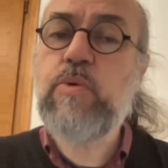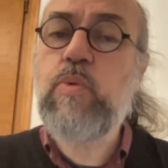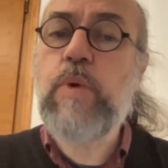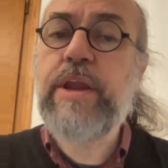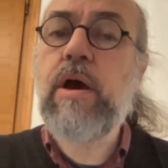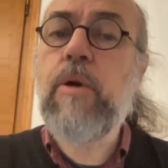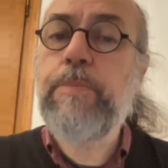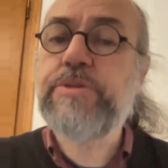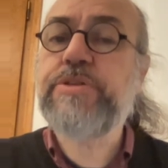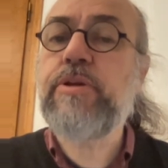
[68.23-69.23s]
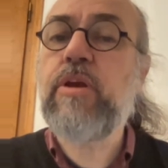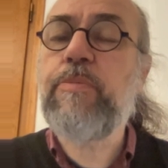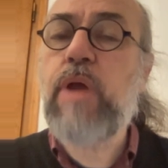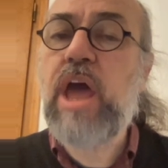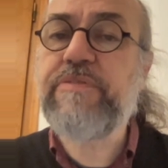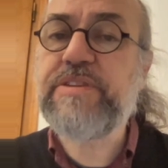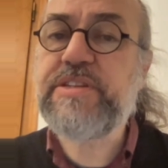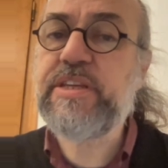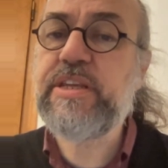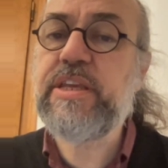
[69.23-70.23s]
when our personal
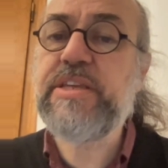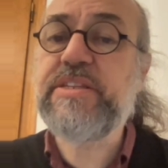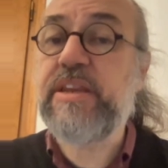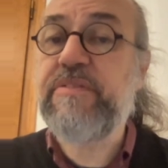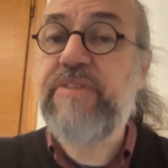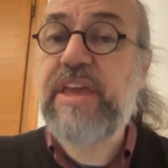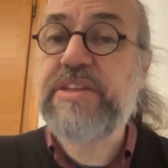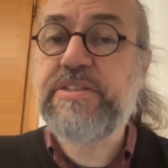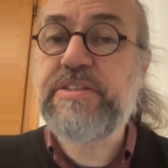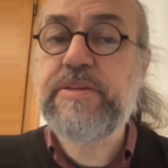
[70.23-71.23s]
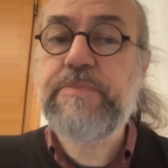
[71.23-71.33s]
privacy is invaded.